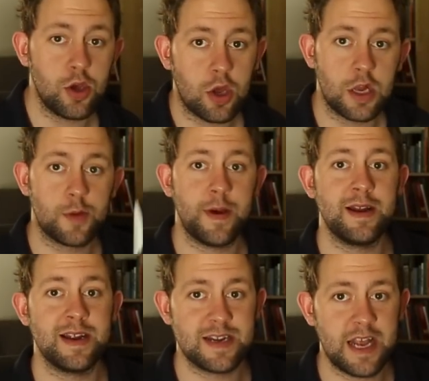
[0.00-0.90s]
you can
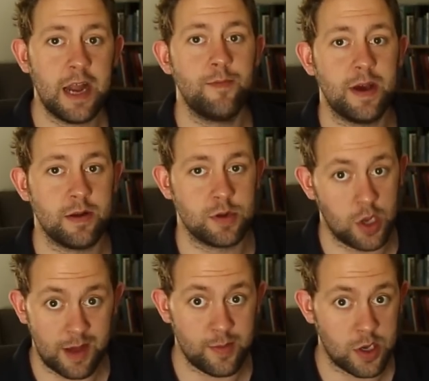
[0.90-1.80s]
spend £10 on
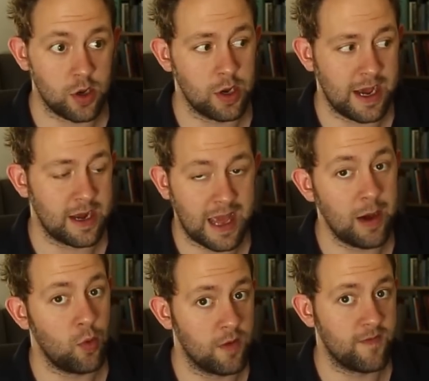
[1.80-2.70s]
Amazon and
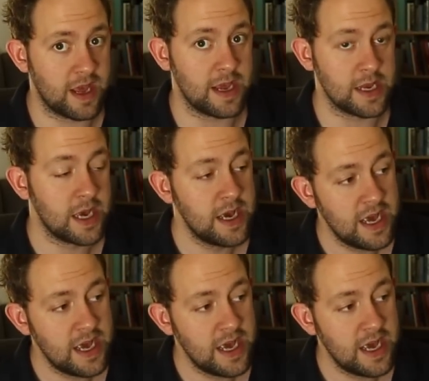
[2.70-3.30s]
get one of these.